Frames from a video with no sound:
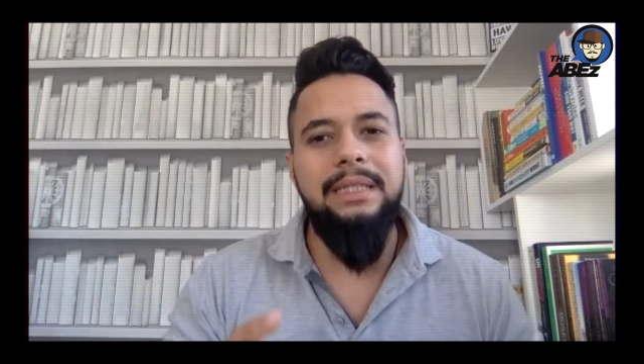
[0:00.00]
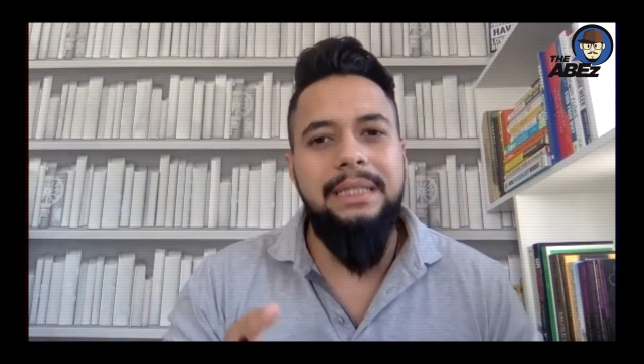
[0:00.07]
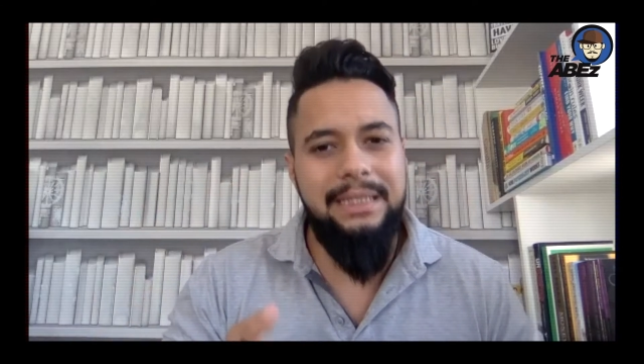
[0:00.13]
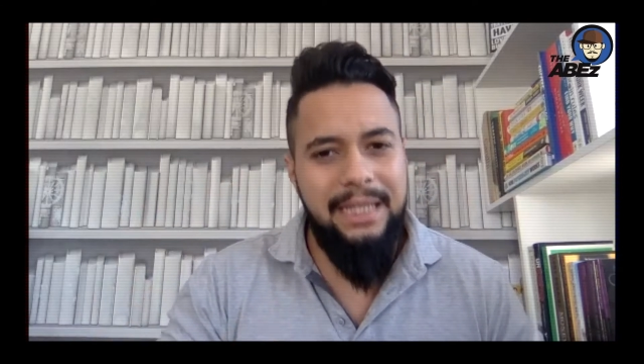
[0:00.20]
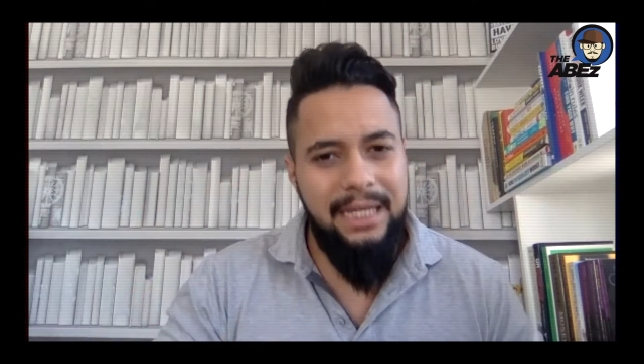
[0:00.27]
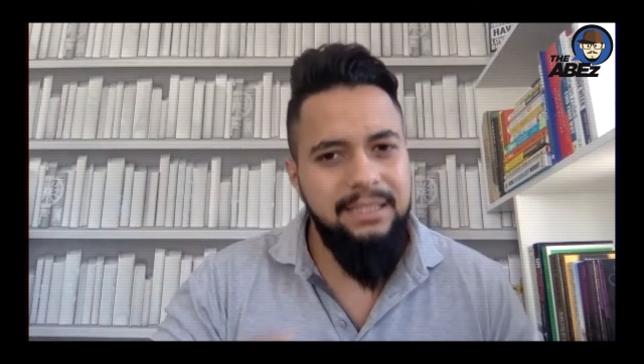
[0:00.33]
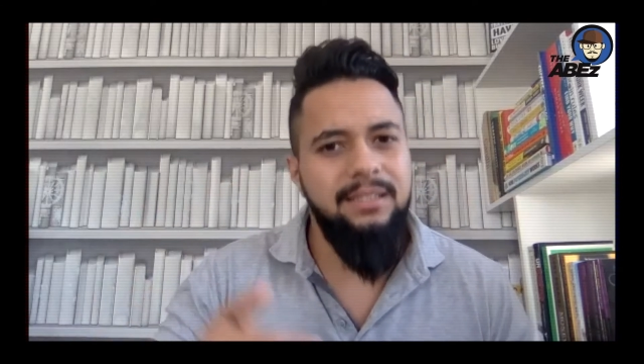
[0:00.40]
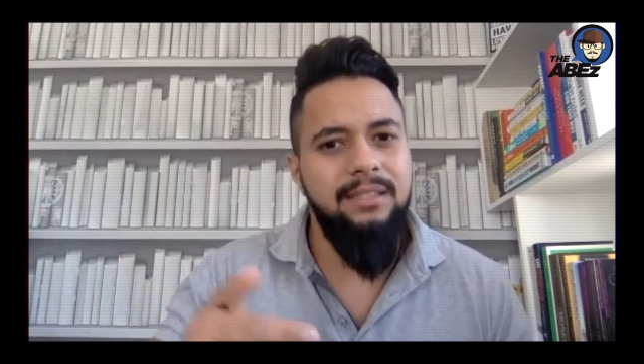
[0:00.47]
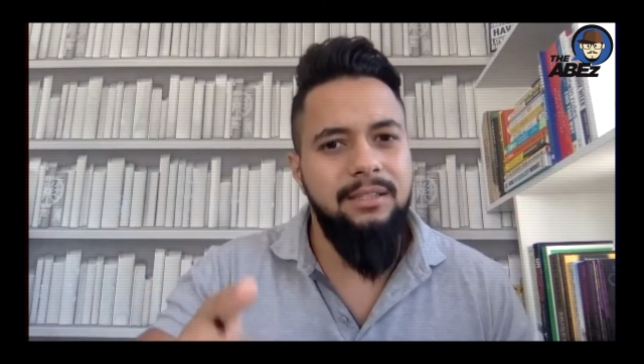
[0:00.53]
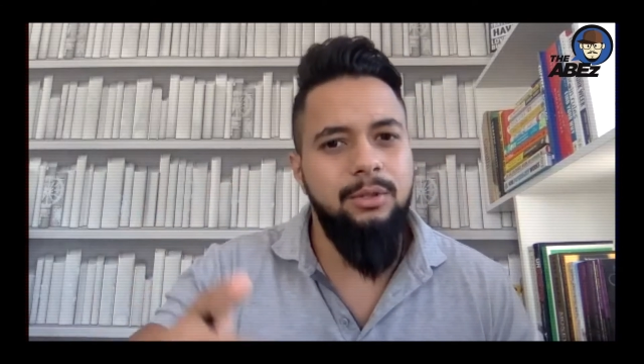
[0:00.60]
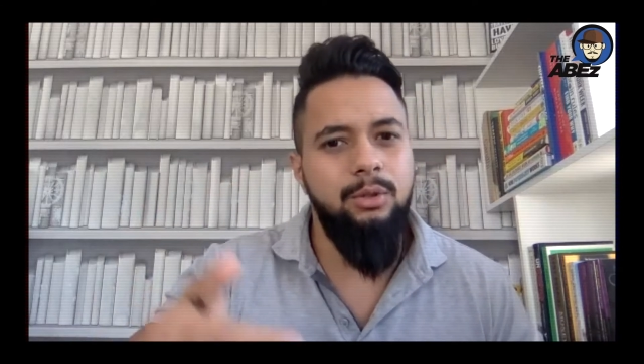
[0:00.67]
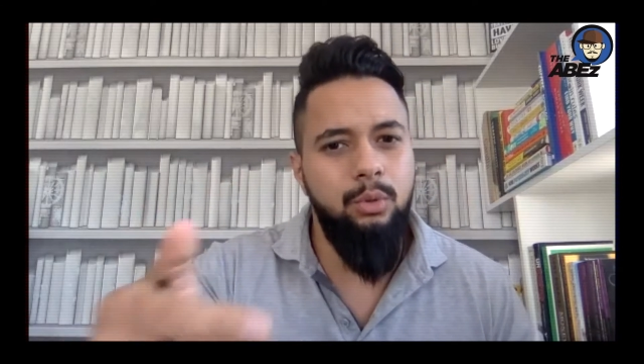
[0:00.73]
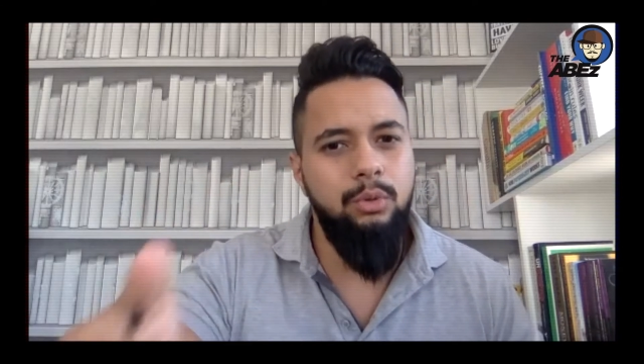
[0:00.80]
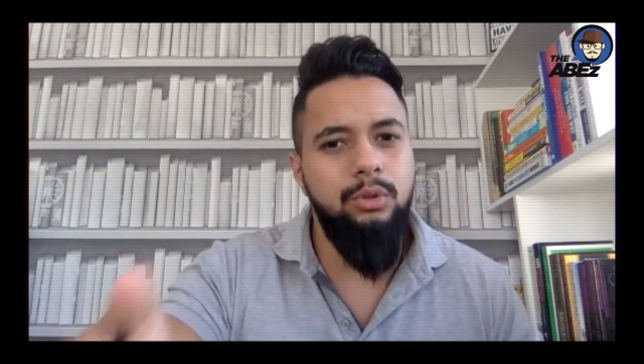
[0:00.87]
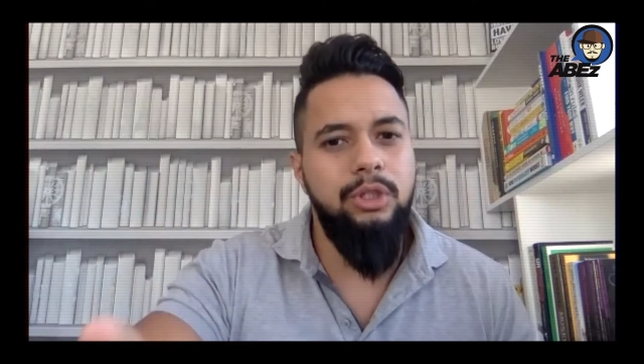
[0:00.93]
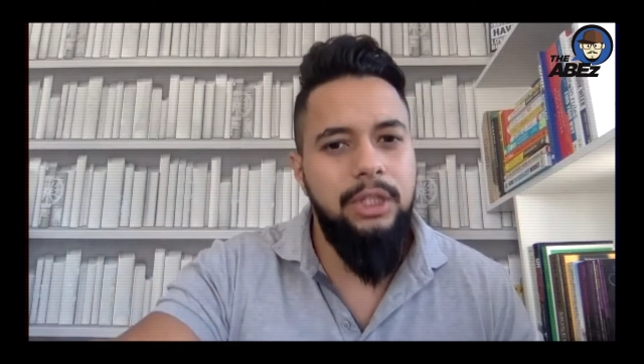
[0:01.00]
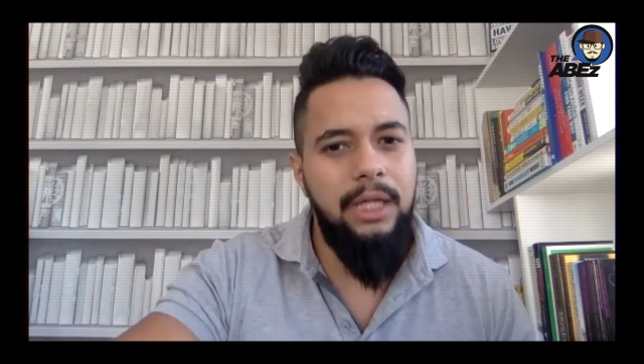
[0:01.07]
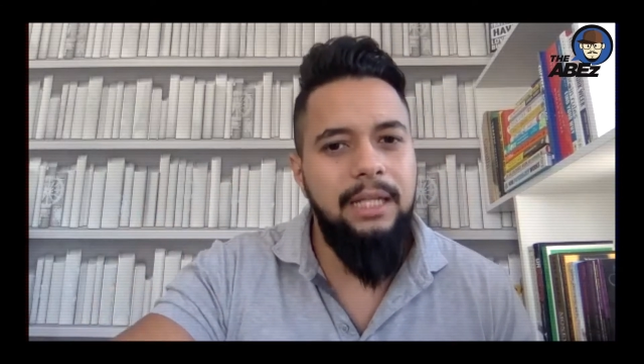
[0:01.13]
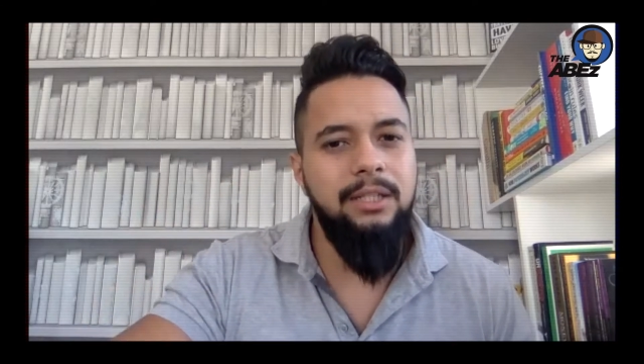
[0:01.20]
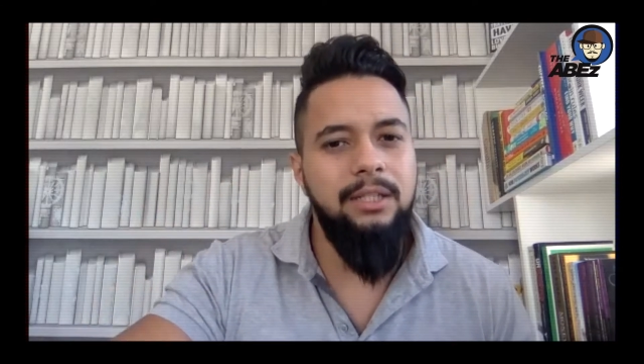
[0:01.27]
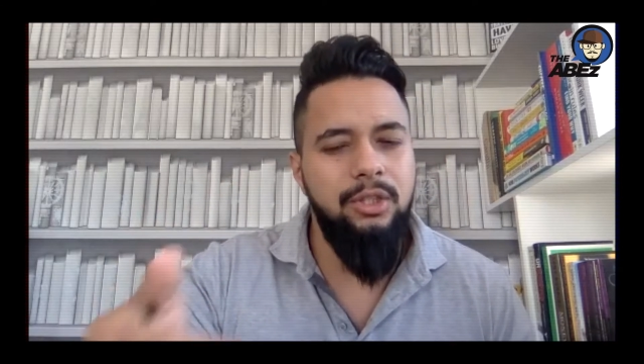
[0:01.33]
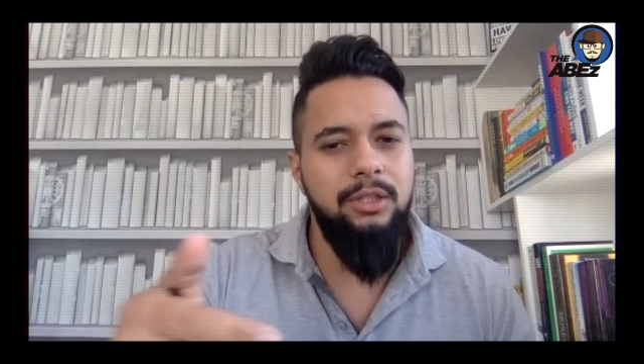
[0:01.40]
yes, it's too
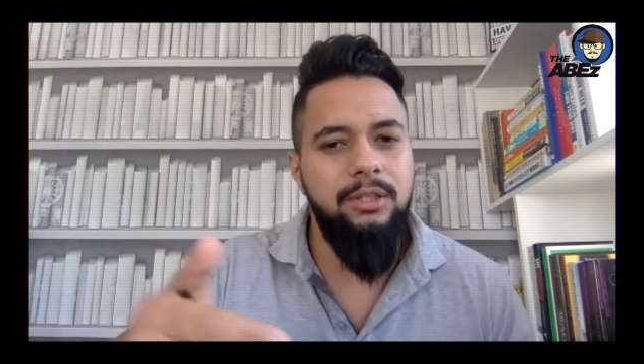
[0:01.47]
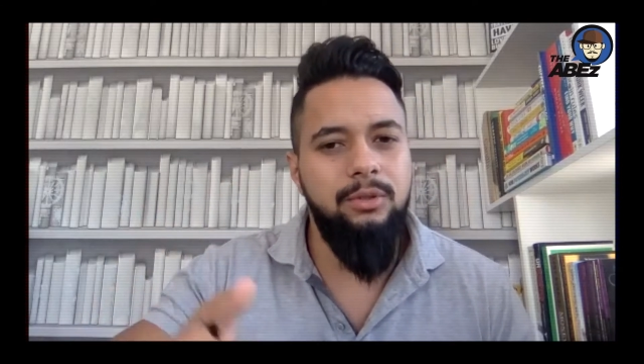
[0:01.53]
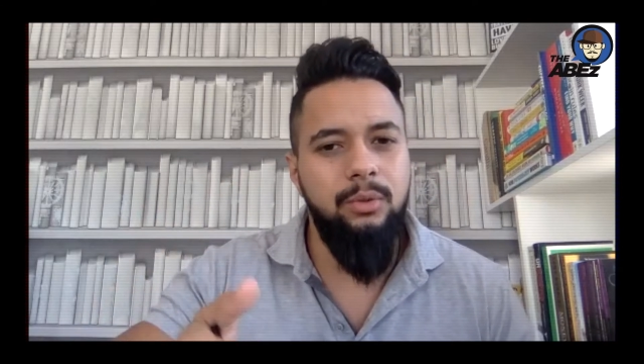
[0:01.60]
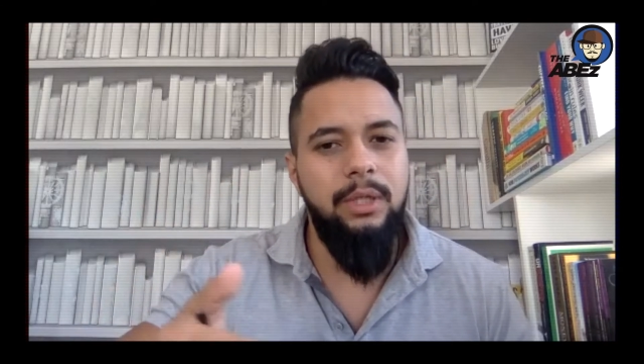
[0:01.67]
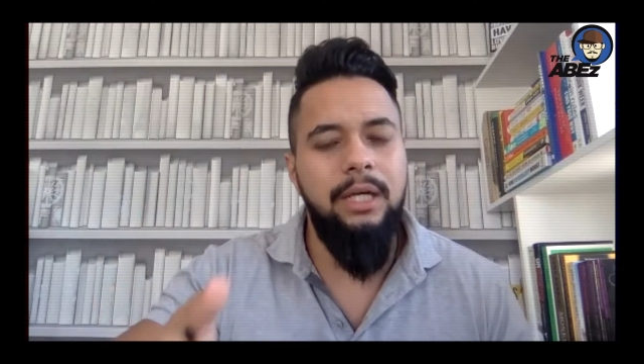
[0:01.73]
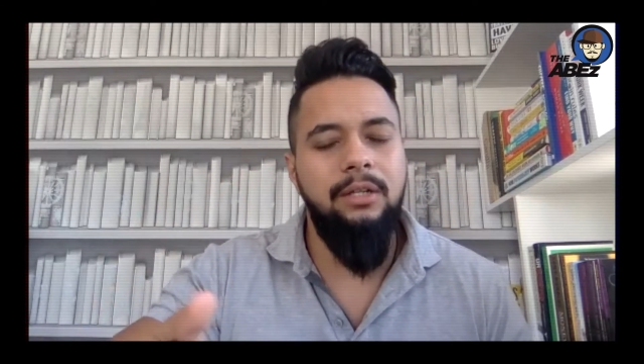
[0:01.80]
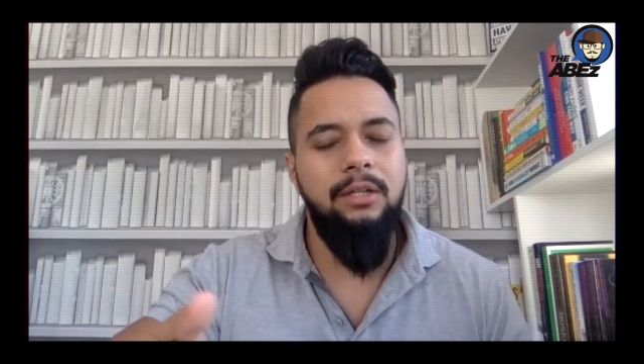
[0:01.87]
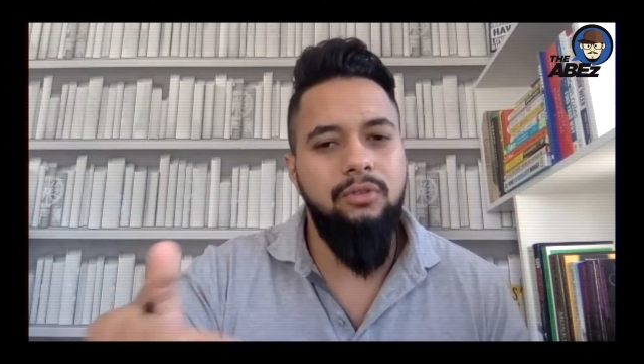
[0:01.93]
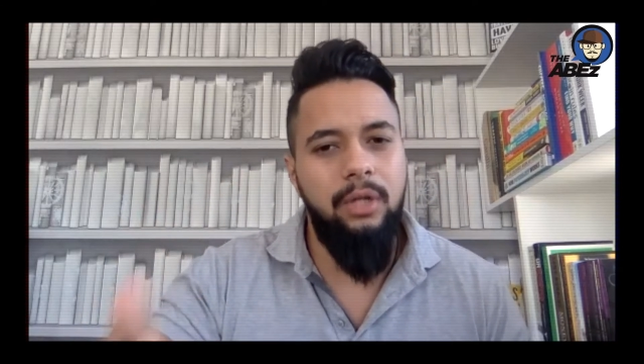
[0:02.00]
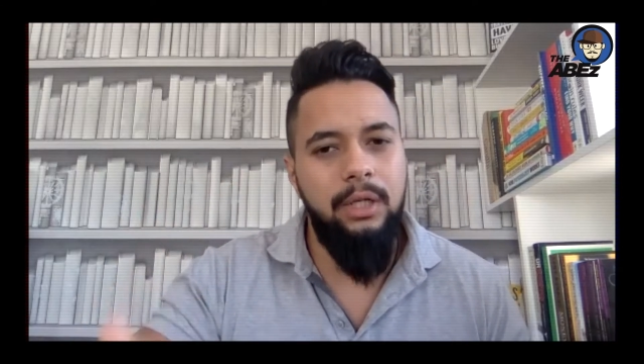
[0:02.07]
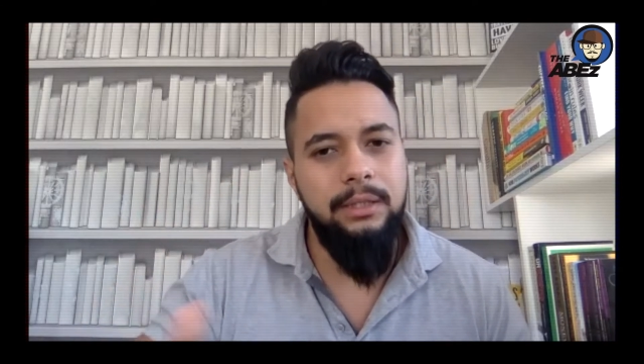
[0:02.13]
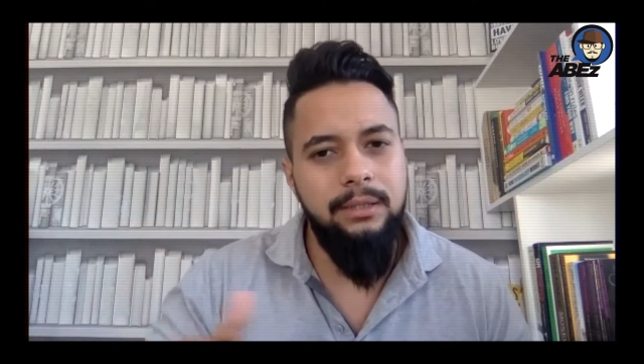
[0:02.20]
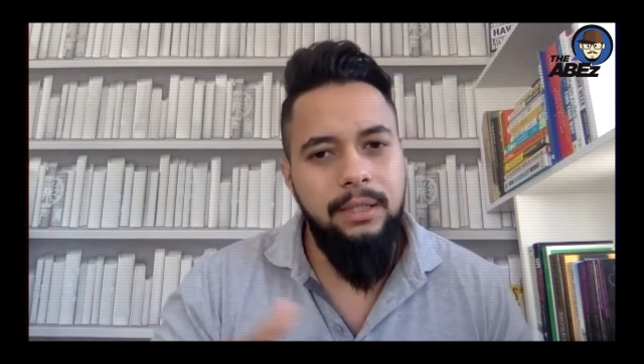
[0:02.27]
challenging to get it right.